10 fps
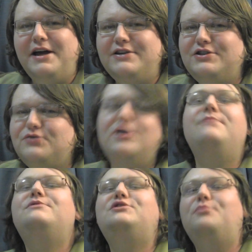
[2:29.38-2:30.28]

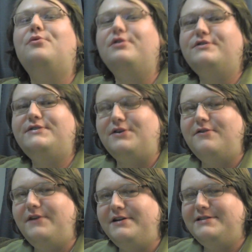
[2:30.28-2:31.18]
extreme sports,
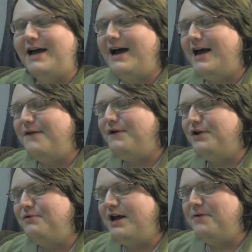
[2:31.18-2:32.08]
surfing, skydiving,
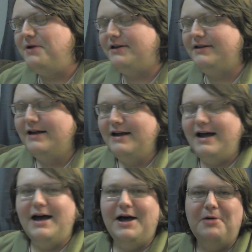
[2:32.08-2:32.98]
you name it.
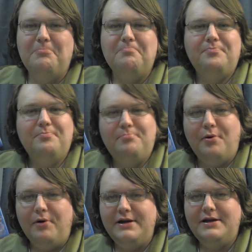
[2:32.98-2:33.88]
Um,
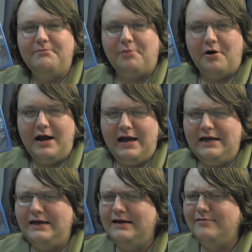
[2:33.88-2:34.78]
Point
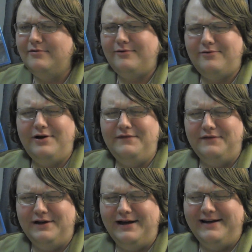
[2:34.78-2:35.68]
Break, great
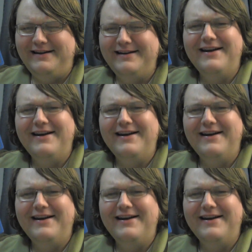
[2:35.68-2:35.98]
flick,